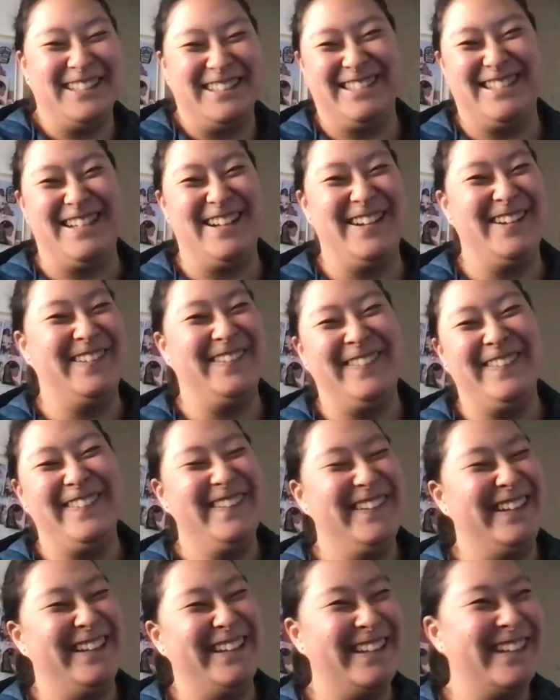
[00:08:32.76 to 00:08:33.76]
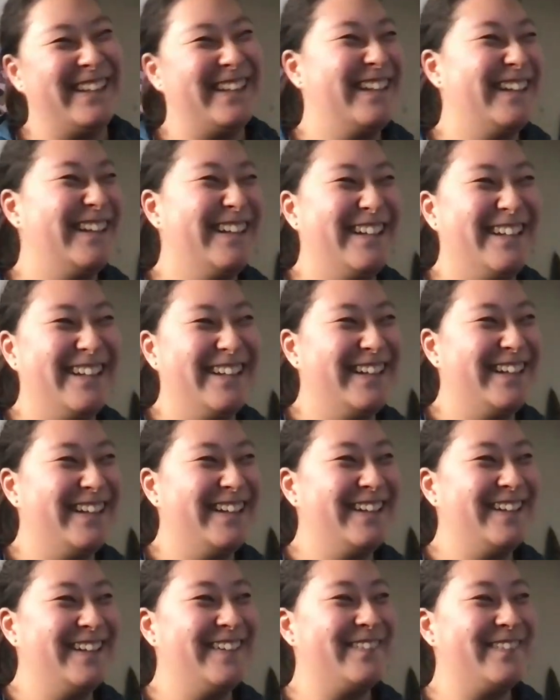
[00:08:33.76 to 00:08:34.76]
No. Physiological
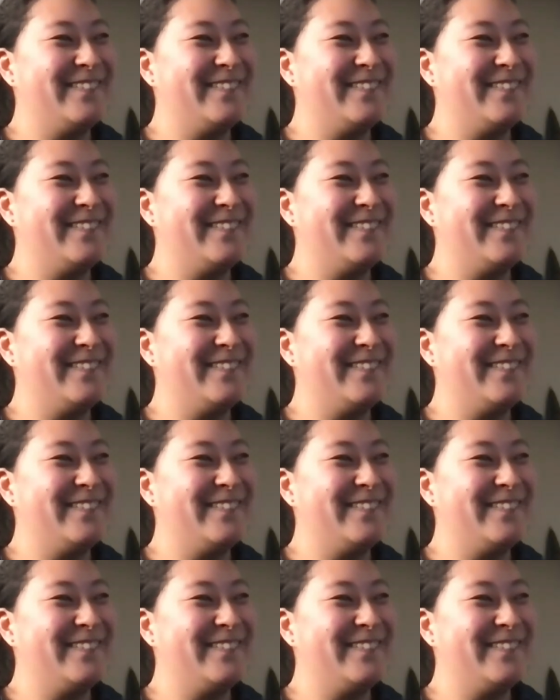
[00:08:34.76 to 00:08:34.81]
needs, they're